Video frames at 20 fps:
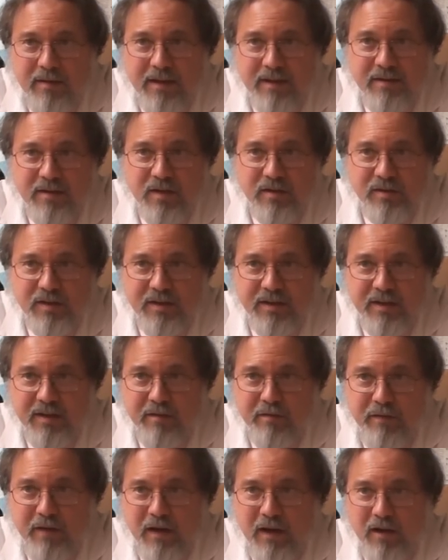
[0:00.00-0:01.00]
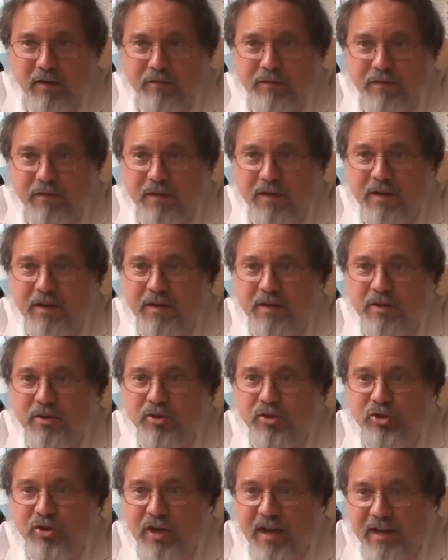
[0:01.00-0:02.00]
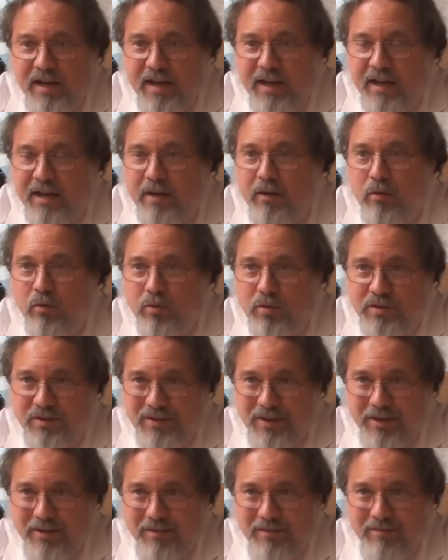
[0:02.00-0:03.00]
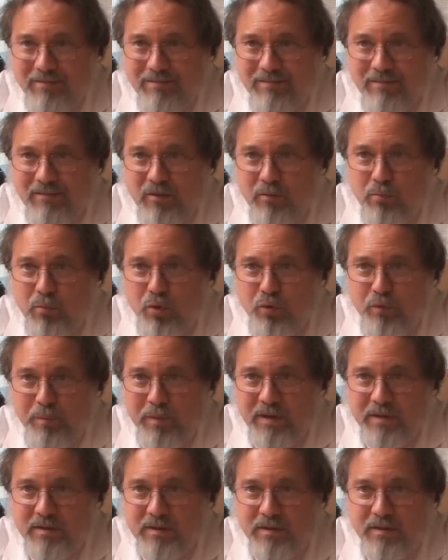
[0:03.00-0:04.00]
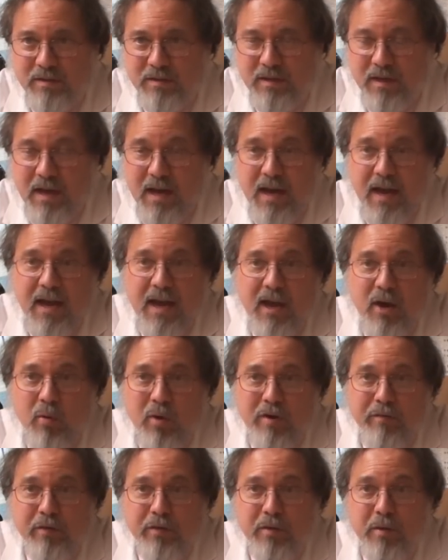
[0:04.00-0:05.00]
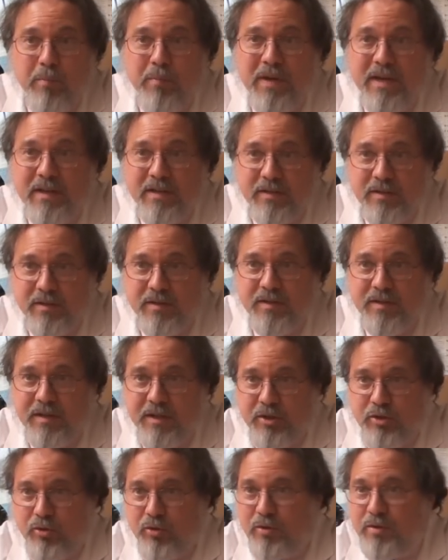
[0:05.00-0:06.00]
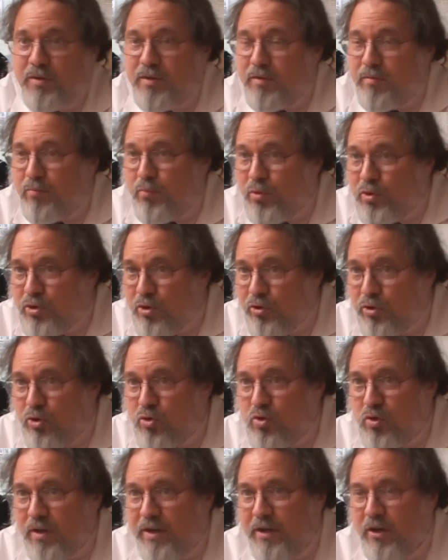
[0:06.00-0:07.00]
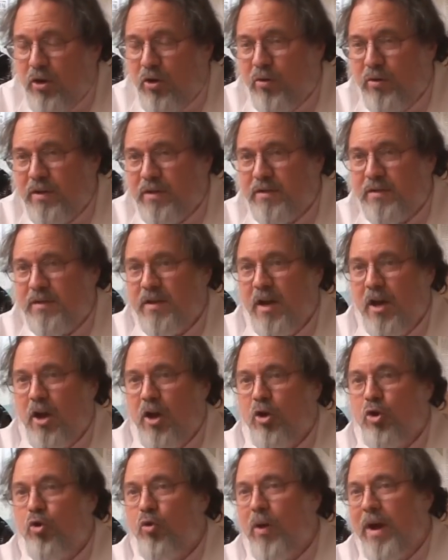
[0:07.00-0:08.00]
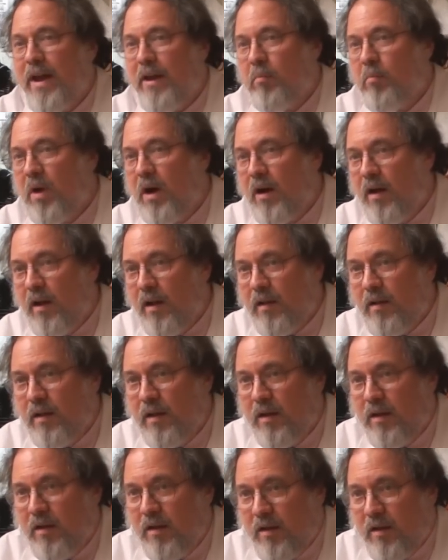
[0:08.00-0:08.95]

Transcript: that doesn't involve shaking or sudden movements. However, the biggest seizures, which are usually known as grand mal,